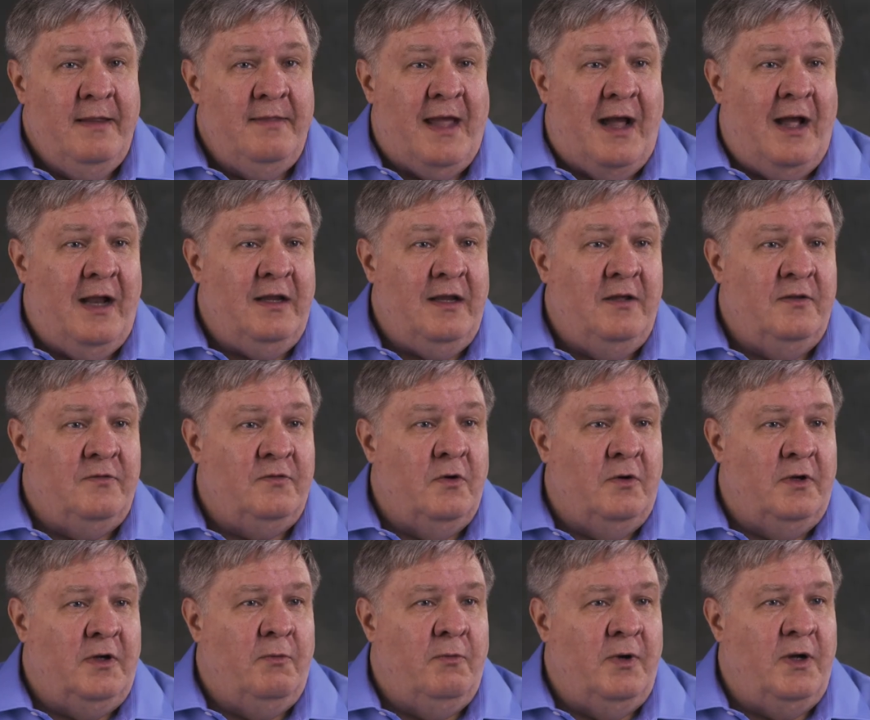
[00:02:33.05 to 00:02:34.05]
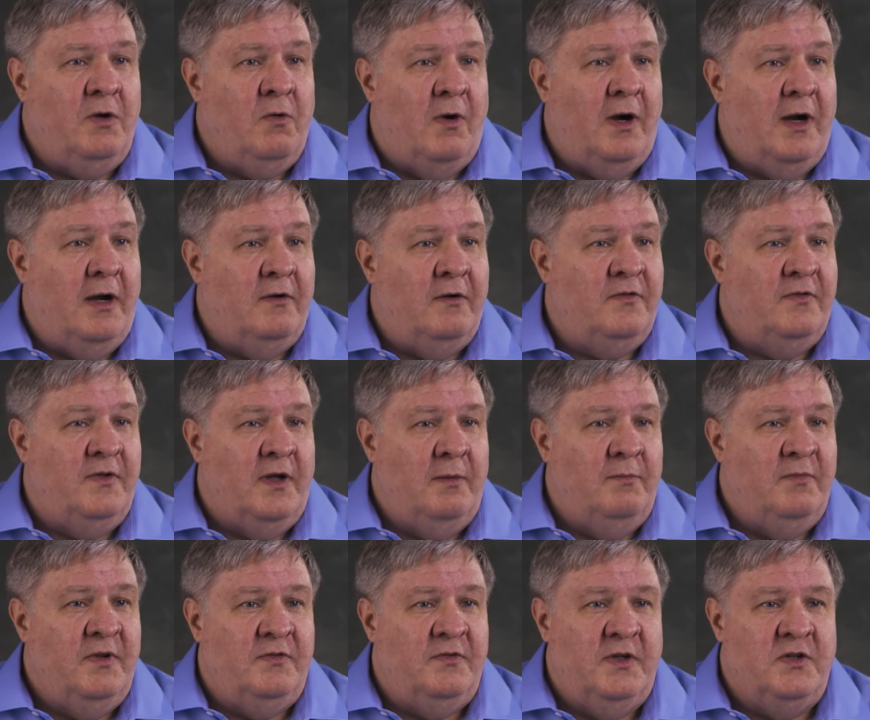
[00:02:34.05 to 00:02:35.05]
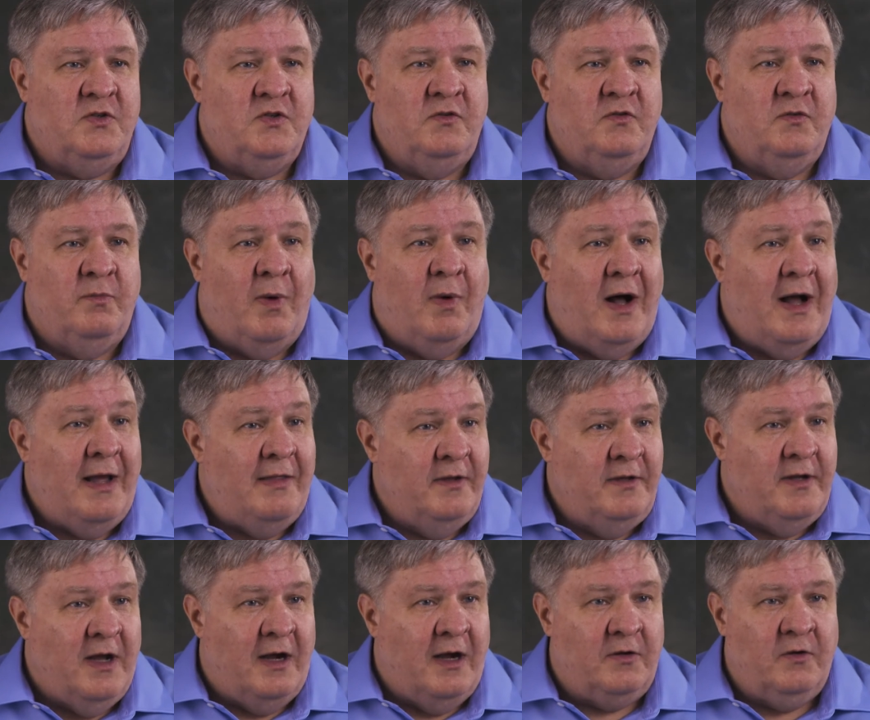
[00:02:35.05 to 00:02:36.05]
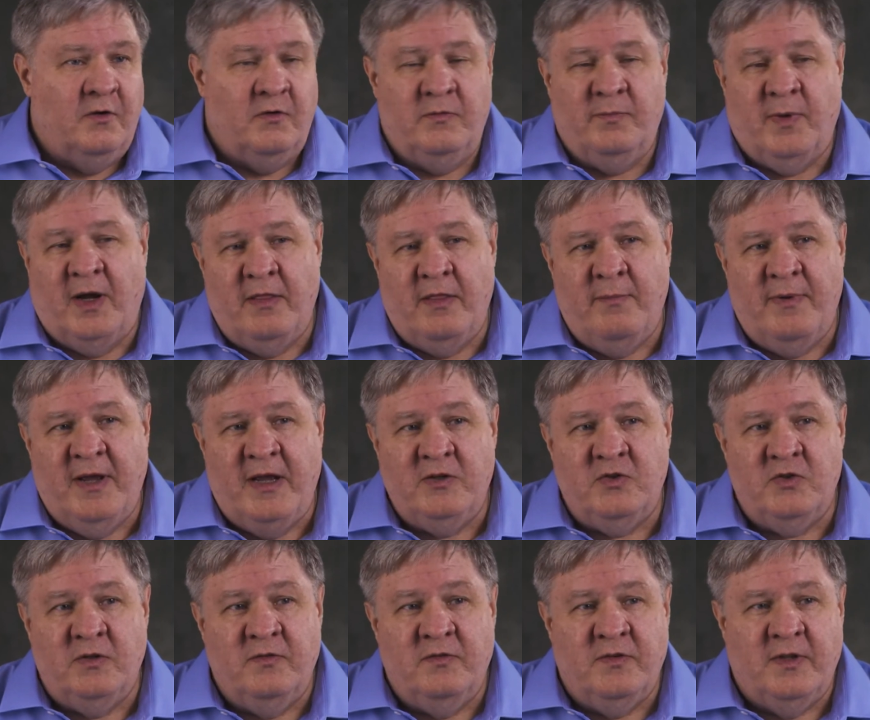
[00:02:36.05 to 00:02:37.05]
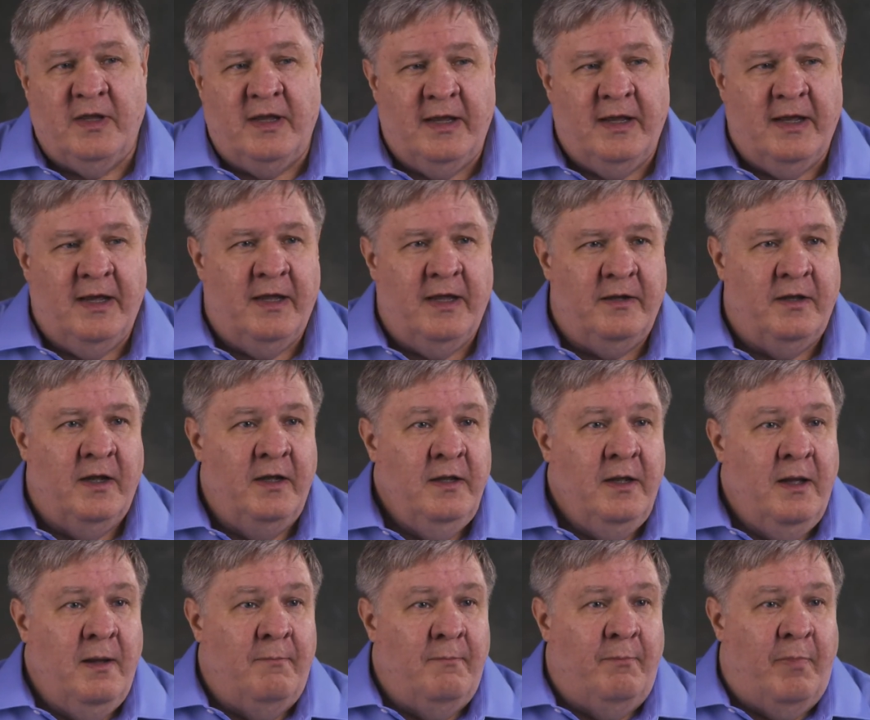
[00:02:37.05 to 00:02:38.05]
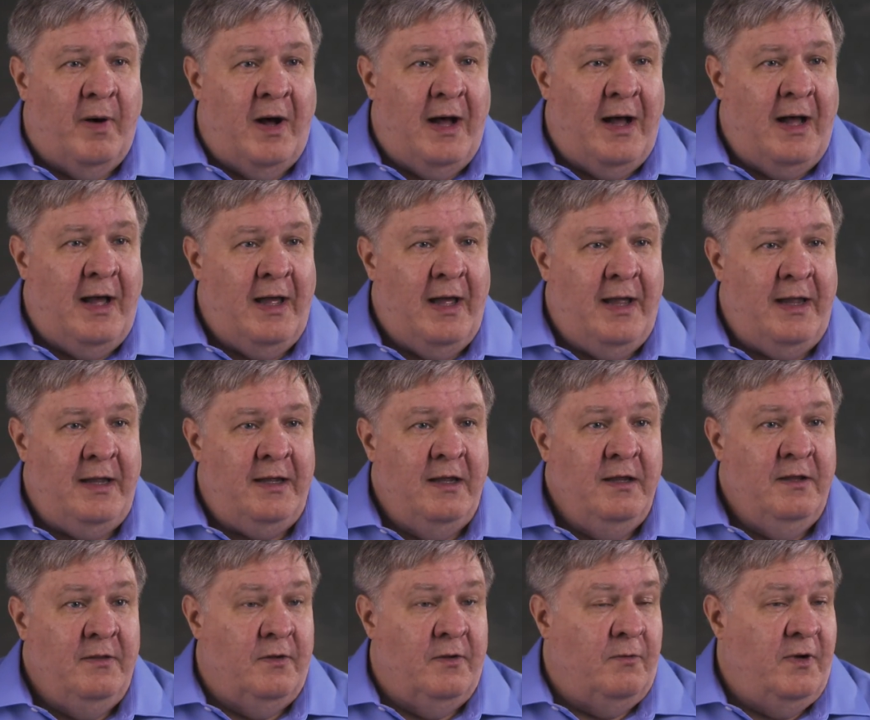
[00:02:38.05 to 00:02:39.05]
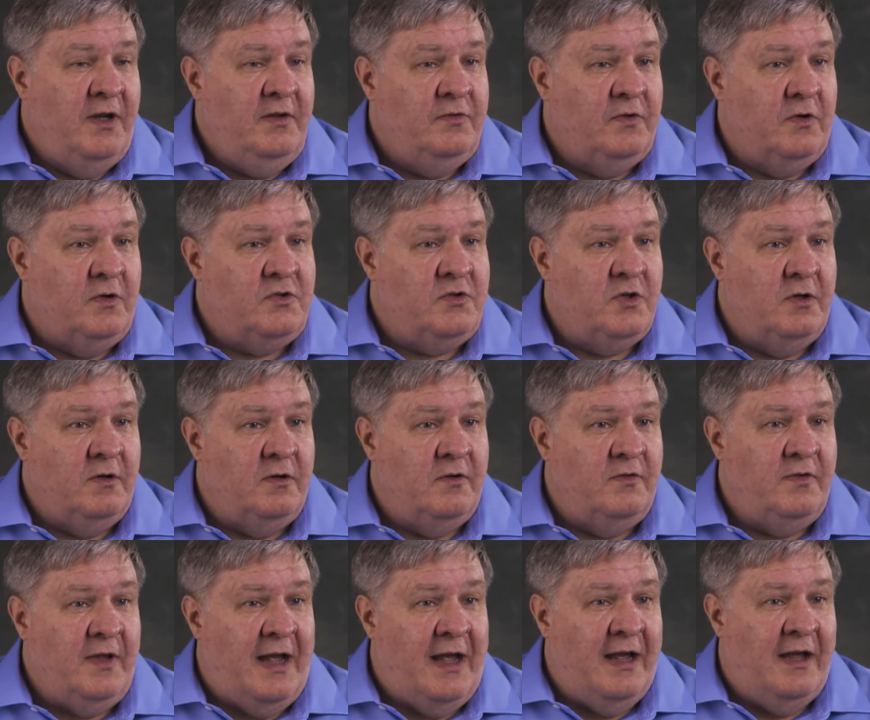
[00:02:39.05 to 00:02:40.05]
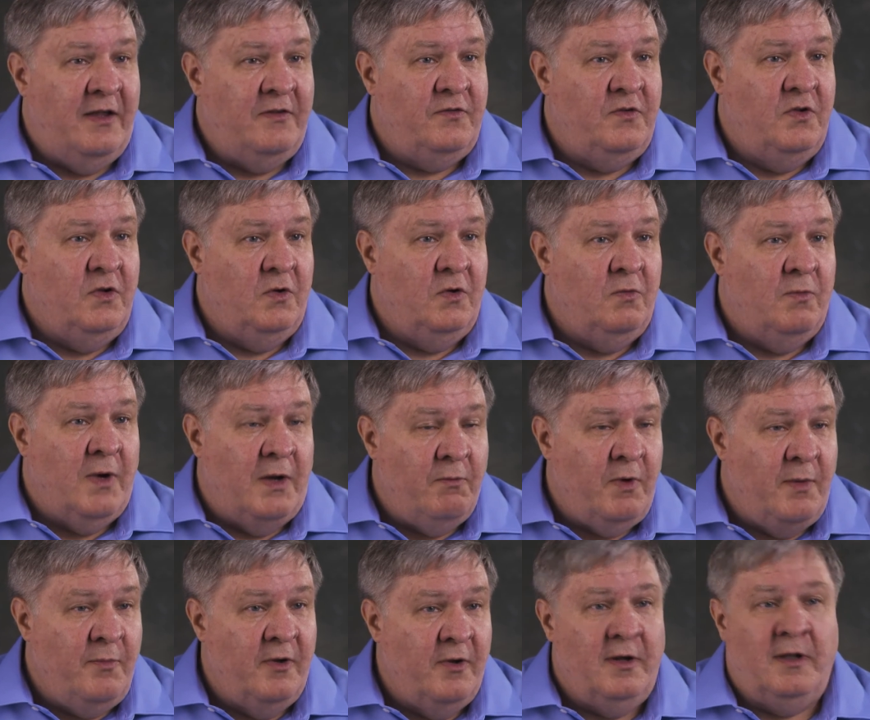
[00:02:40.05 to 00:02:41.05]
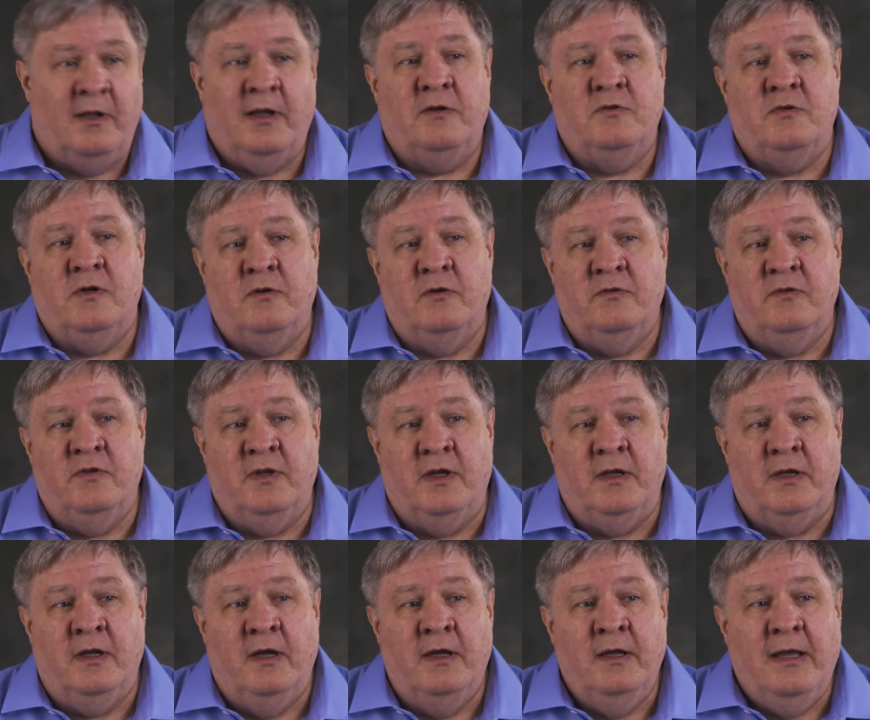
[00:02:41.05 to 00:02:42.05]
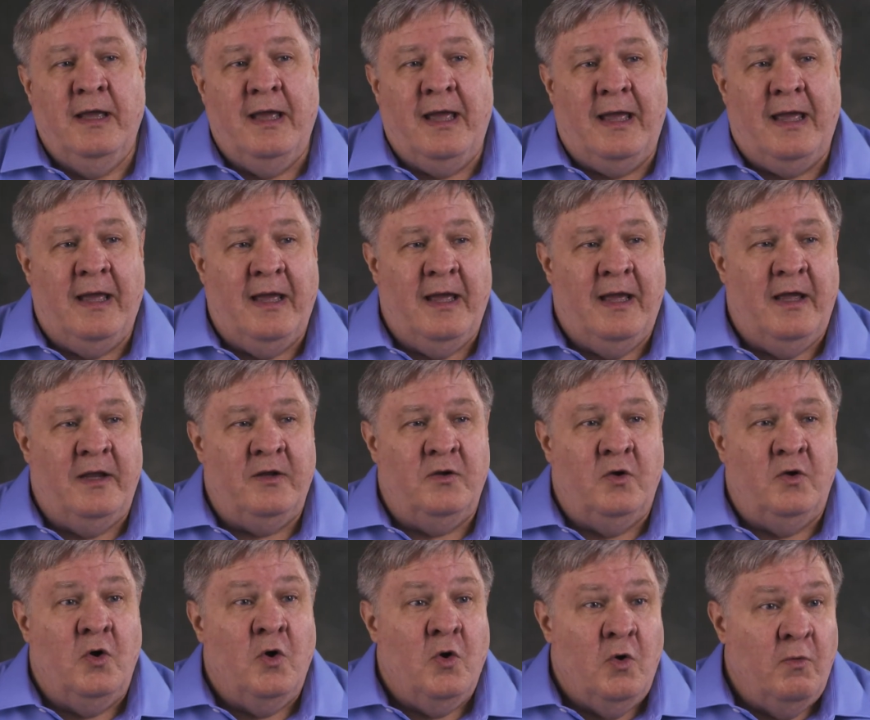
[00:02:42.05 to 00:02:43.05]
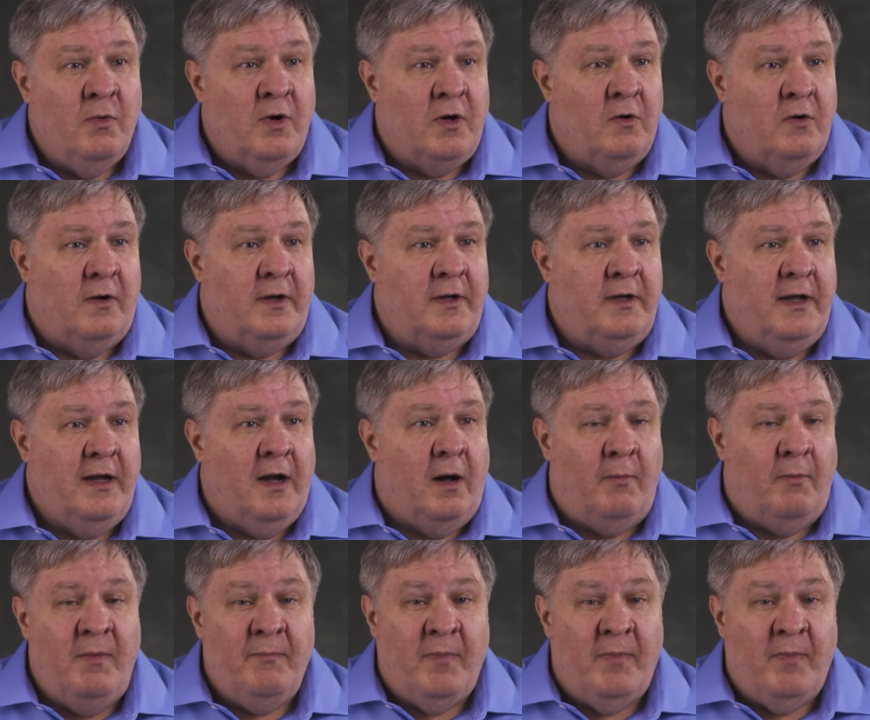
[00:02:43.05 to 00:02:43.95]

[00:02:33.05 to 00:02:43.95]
That is going to require some decisions by the doctors, by the patients, and by the researchers as to when we put electrodes in and who we're going to help.